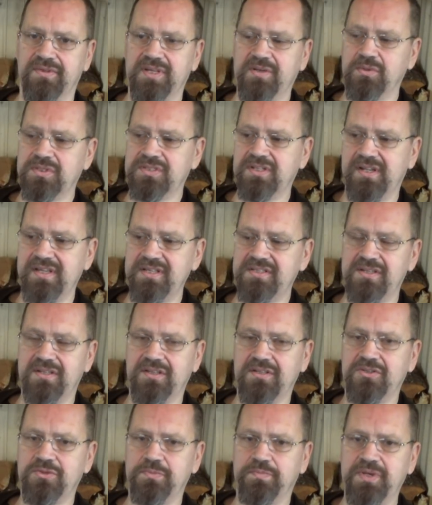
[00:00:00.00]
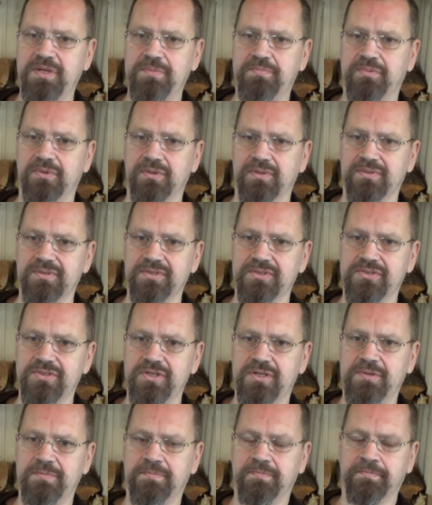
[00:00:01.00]
He was listening to people, you
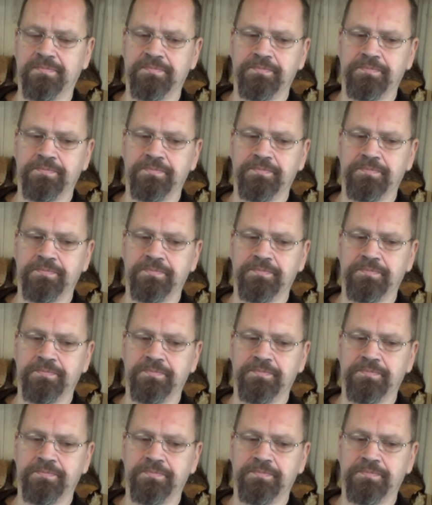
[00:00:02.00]
see,